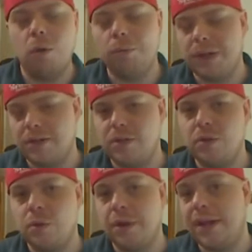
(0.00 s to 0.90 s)
when we
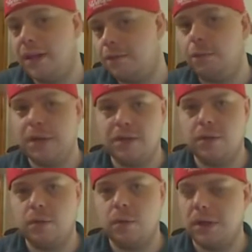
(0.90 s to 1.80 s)
do, if we
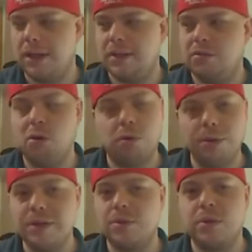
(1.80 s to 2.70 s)
do, get to a
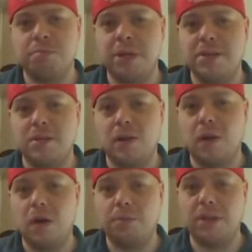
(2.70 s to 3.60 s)
resource-based
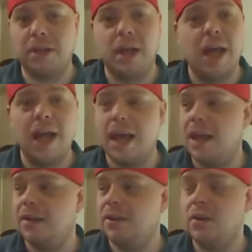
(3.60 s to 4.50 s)
economy,
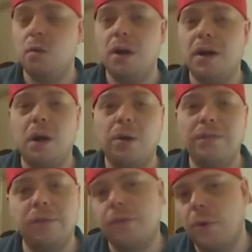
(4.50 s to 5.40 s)
and you know what, I'll
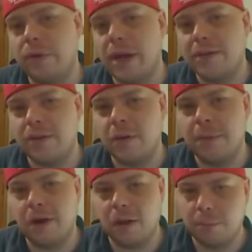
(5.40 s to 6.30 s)
even throw that
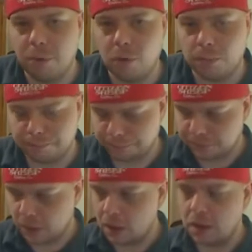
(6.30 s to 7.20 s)
term out of the boat.
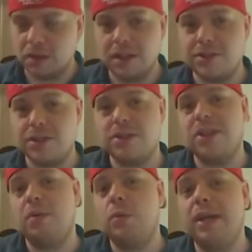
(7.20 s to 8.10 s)
Let's just
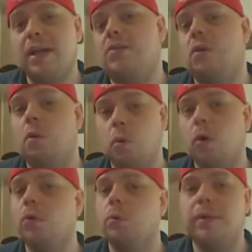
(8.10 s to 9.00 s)
say we get to a
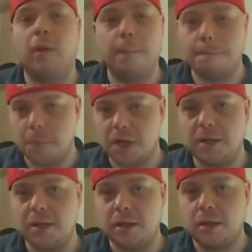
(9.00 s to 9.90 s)
world without
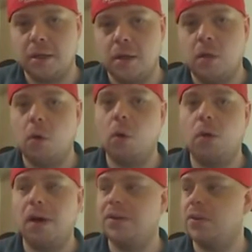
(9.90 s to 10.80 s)
money,
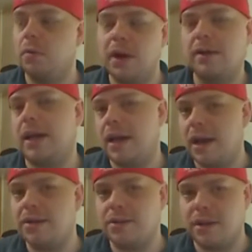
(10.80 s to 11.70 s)
or a direct
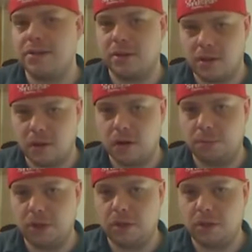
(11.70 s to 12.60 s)
access
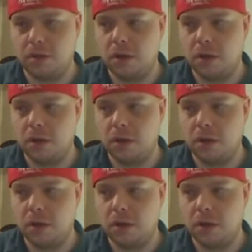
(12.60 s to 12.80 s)
economy.